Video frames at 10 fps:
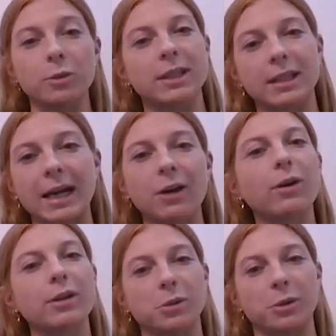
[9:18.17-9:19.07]
would sit out
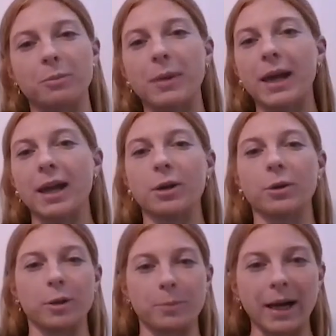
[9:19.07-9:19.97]
because they were in pain
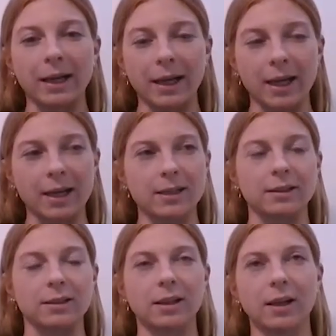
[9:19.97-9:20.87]
or their back aches.
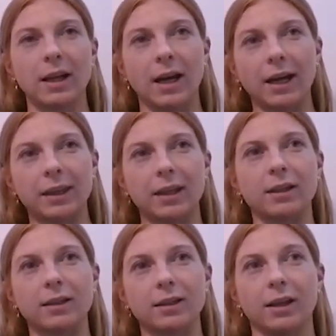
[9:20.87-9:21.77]
And I
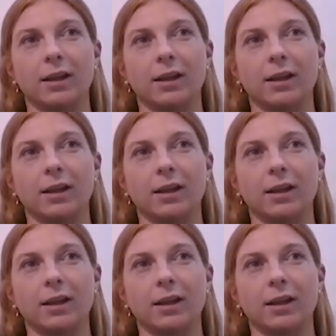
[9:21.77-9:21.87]
think